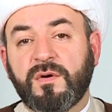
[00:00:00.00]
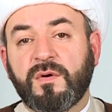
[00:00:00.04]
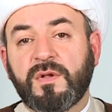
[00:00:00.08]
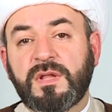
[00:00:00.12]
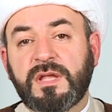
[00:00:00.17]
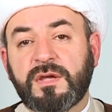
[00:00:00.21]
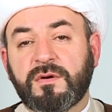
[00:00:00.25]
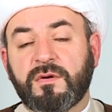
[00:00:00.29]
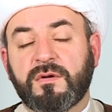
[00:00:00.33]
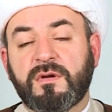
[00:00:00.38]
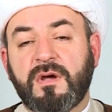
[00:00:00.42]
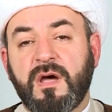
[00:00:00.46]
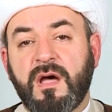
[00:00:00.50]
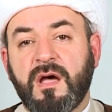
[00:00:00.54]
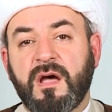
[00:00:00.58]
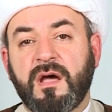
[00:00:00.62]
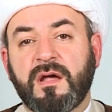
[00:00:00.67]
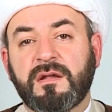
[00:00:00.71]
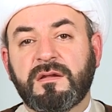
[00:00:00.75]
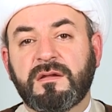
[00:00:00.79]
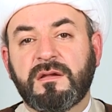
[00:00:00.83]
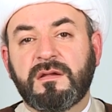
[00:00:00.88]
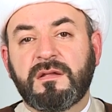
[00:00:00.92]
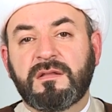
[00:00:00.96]
the Holy
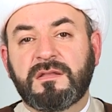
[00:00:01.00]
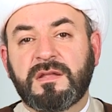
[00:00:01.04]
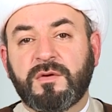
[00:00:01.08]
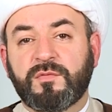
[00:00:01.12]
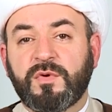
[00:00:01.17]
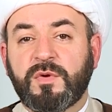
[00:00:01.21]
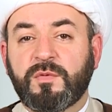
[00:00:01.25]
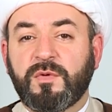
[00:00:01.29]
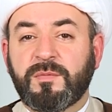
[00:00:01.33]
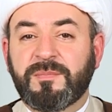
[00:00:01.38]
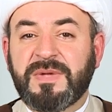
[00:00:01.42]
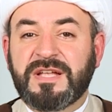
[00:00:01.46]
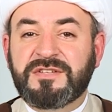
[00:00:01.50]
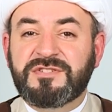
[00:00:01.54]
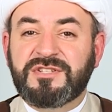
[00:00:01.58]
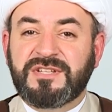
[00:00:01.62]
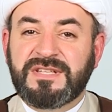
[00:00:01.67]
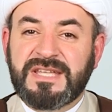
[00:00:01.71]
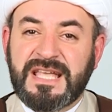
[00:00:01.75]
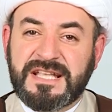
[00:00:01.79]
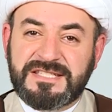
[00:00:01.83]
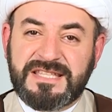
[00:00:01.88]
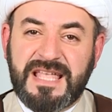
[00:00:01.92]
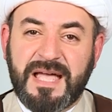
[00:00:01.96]
Quran that we will mention
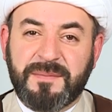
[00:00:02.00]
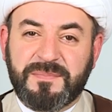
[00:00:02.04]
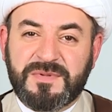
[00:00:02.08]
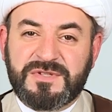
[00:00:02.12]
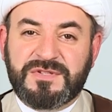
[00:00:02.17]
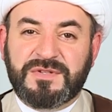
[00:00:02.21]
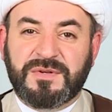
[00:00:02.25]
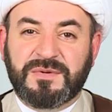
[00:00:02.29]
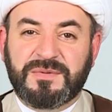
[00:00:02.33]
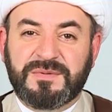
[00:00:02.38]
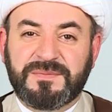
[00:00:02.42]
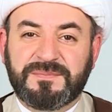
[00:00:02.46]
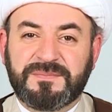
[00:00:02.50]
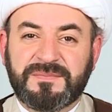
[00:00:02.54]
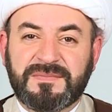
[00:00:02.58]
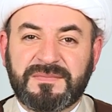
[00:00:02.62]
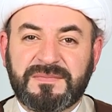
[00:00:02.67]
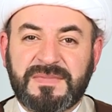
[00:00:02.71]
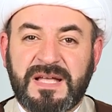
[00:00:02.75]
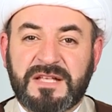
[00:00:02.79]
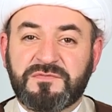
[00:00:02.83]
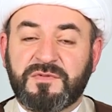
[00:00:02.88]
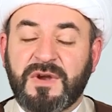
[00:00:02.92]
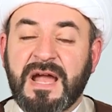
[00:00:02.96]
next episode,
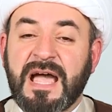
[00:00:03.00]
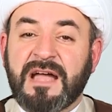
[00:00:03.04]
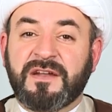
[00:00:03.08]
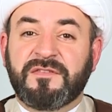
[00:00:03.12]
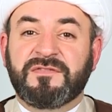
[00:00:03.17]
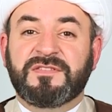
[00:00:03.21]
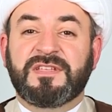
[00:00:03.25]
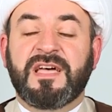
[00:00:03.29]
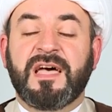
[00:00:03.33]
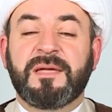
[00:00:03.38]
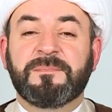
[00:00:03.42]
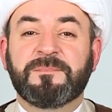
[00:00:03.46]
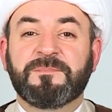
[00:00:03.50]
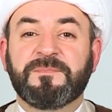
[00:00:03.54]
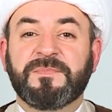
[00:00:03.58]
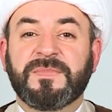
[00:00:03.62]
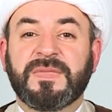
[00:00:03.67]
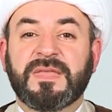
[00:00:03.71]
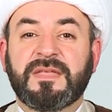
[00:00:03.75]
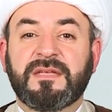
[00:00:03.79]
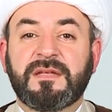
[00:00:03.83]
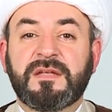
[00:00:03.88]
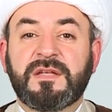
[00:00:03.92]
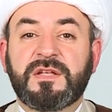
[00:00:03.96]
as we're out of time.
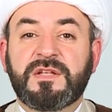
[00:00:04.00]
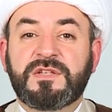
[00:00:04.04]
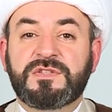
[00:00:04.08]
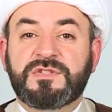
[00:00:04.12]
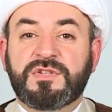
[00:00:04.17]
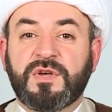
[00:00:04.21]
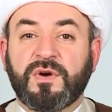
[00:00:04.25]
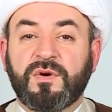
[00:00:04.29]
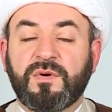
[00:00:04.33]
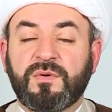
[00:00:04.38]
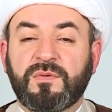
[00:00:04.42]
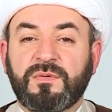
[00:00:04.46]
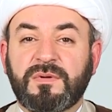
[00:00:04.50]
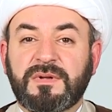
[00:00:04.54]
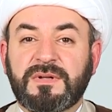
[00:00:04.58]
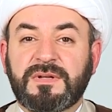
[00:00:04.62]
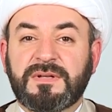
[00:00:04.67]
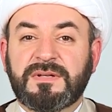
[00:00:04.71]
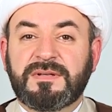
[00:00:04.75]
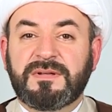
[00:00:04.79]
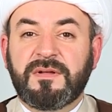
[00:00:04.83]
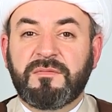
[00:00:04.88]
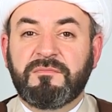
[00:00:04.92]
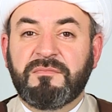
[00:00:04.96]
So
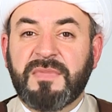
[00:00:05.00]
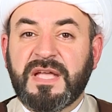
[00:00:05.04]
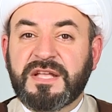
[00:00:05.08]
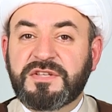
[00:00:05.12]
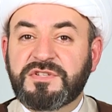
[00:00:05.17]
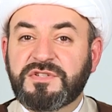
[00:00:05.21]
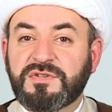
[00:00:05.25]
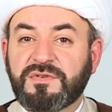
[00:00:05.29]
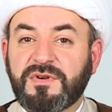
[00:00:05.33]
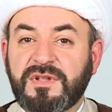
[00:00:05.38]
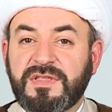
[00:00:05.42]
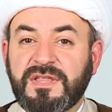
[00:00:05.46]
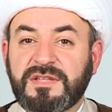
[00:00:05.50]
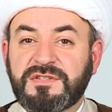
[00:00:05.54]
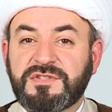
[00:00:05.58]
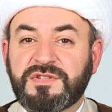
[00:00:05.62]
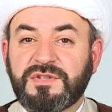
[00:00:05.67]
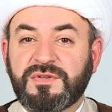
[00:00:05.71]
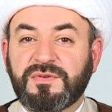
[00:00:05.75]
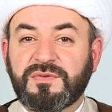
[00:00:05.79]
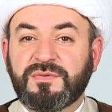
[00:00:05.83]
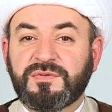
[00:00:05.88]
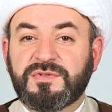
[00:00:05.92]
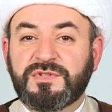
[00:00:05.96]
make sure that
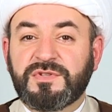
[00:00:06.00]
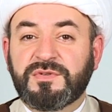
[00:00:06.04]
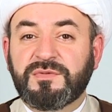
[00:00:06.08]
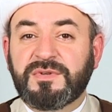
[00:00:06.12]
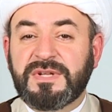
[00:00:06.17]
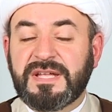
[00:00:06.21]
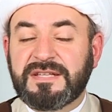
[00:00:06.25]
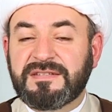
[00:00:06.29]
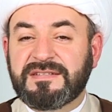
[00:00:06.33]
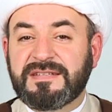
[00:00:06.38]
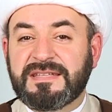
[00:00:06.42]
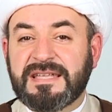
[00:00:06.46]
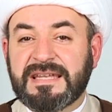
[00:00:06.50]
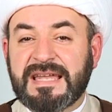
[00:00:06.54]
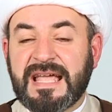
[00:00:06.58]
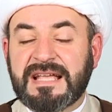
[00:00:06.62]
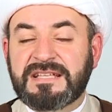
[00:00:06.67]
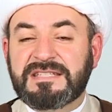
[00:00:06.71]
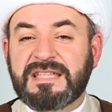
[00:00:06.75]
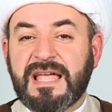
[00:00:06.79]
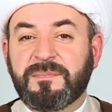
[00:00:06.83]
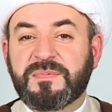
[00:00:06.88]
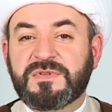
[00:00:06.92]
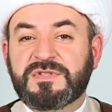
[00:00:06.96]
you tune into the
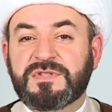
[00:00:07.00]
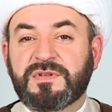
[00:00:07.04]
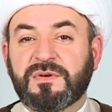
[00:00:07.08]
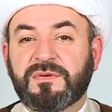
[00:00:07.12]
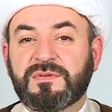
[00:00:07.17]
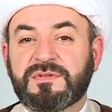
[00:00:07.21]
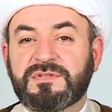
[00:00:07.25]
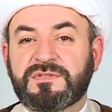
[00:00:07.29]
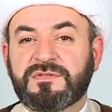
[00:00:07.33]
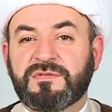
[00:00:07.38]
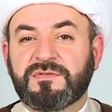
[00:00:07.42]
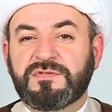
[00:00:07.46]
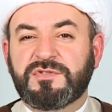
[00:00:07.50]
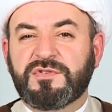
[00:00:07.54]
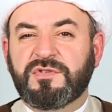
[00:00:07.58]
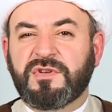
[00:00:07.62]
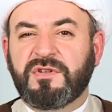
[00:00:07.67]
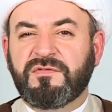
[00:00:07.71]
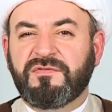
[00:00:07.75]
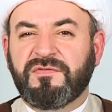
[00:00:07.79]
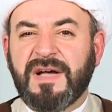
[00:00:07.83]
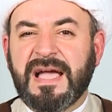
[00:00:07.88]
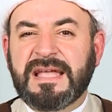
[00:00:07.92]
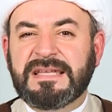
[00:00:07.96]
next episode so that you
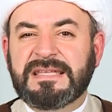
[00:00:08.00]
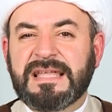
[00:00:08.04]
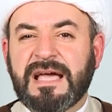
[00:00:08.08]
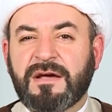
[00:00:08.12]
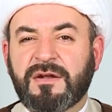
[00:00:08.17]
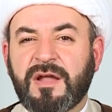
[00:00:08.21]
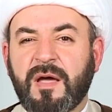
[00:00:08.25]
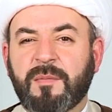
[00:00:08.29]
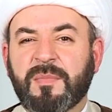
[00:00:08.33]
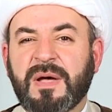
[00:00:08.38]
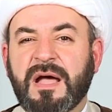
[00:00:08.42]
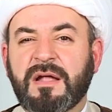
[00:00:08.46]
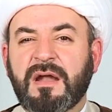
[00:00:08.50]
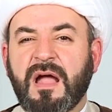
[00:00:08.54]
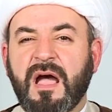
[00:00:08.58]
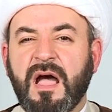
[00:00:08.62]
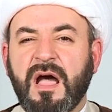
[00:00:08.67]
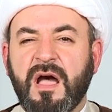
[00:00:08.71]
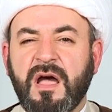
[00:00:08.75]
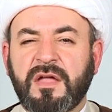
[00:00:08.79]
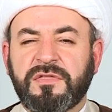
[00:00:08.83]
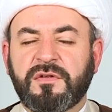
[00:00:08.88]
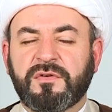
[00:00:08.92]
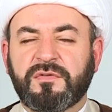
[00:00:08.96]
can find out about
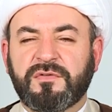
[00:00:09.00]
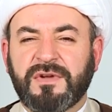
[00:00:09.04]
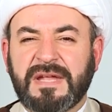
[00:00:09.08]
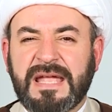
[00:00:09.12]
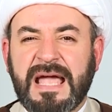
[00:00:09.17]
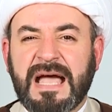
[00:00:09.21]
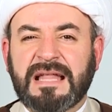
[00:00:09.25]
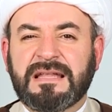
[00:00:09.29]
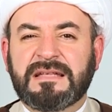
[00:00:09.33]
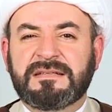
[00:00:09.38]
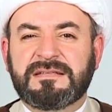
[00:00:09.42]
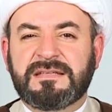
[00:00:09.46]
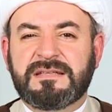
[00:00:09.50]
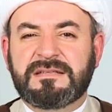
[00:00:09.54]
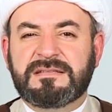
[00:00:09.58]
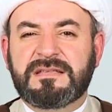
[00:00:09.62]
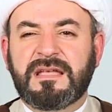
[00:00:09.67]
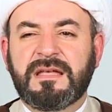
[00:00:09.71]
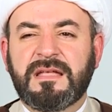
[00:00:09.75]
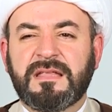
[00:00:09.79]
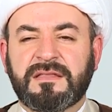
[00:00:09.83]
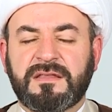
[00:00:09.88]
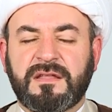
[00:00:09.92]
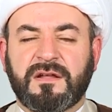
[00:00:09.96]
other realities
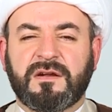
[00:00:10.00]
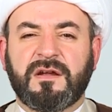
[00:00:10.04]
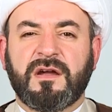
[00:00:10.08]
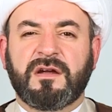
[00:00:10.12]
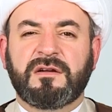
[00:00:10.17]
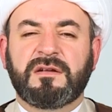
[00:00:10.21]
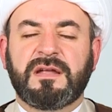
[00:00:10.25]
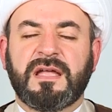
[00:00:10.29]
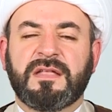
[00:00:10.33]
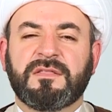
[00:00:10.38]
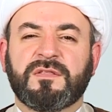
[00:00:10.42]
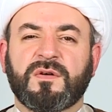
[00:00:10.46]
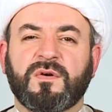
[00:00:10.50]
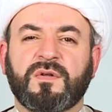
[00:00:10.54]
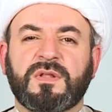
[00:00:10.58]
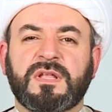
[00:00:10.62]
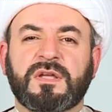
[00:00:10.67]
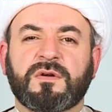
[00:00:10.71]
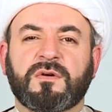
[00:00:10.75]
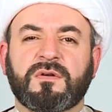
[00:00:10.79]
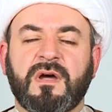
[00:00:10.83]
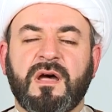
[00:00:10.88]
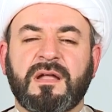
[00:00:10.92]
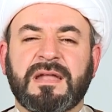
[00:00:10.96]
that are in the Holy
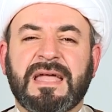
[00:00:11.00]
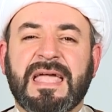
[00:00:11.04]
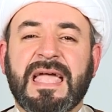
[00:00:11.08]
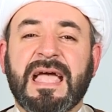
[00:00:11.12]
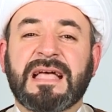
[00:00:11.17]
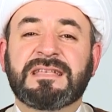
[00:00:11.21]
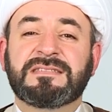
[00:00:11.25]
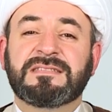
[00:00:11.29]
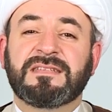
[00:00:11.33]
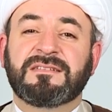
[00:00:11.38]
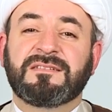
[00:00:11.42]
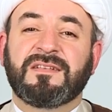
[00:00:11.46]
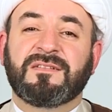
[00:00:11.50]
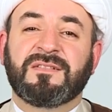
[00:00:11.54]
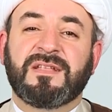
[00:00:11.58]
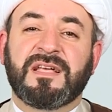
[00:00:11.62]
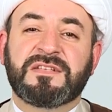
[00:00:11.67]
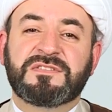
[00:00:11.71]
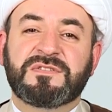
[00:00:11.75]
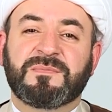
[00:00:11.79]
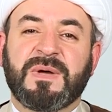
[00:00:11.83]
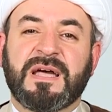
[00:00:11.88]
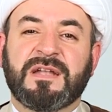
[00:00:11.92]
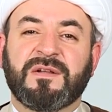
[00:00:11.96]
Quran. I ask that Allah
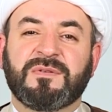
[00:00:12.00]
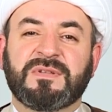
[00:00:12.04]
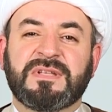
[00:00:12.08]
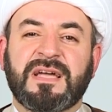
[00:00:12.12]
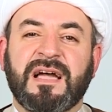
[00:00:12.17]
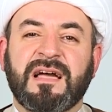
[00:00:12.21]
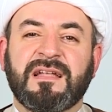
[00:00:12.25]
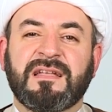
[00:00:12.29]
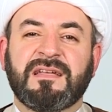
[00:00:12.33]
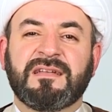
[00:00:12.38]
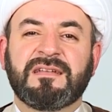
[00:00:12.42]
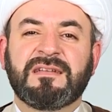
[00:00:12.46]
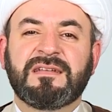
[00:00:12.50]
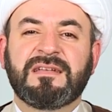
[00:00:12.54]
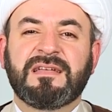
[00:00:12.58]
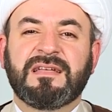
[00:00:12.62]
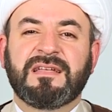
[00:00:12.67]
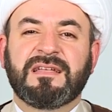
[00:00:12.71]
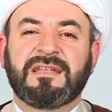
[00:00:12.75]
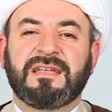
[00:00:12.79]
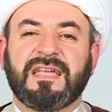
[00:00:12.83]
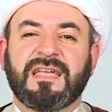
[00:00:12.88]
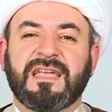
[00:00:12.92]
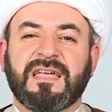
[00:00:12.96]
subhanahu wa
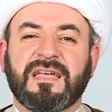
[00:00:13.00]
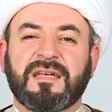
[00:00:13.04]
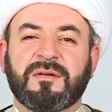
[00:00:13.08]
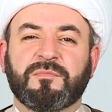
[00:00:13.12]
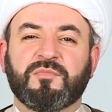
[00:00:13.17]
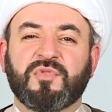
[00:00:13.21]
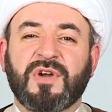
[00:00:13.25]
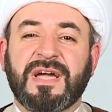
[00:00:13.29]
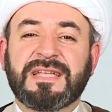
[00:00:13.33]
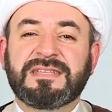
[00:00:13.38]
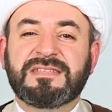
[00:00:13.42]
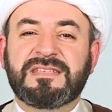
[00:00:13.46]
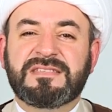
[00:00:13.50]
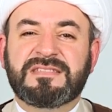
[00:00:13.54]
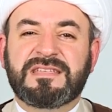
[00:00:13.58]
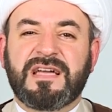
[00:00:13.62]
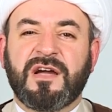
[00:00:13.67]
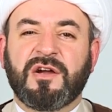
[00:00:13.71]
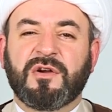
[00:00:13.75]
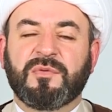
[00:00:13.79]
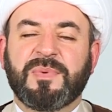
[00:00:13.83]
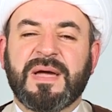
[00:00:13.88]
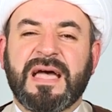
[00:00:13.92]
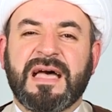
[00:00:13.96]
ta'ala brightens
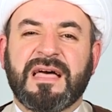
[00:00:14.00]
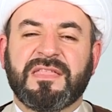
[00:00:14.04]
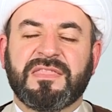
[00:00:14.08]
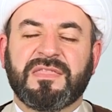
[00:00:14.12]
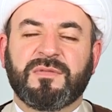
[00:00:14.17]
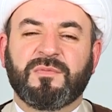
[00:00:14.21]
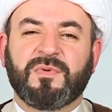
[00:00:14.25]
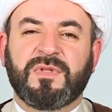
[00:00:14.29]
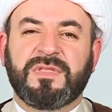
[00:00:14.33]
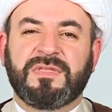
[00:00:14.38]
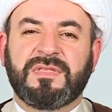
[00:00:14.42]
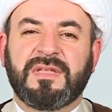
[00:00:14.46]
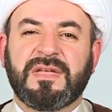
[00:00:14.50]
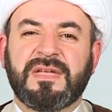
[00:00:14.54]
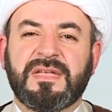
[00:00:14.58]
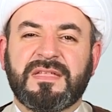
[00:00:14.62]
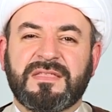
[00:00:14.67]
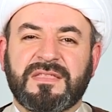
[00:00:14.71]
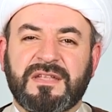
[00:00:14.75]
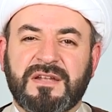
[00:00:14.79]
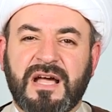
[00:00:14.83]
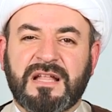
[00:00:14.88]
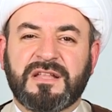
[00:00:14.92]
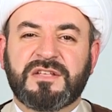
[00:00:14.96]
our path with
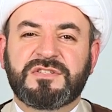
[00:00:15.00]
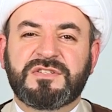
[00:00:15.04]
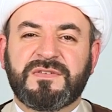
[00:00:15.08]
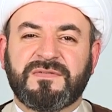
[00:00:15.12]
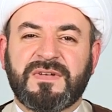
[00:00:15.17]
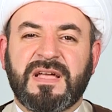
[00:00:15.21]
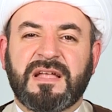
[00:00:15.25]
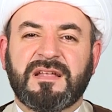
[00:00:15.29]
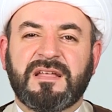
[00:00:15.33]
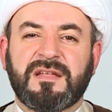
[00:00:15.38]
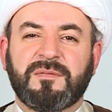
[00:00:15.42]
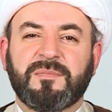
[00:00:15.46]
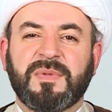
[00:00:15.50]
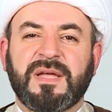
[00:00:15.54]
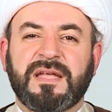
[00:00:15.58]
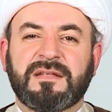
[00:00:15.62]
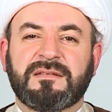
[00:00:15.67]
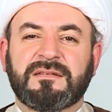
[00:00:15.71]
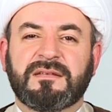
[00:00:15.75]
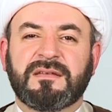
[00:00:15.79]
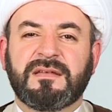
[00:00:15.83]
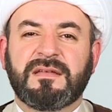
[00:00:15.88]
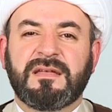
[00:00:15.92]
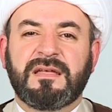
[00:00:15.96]
the knowledge of Ahlul
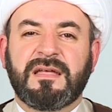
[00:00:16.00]
Bayt.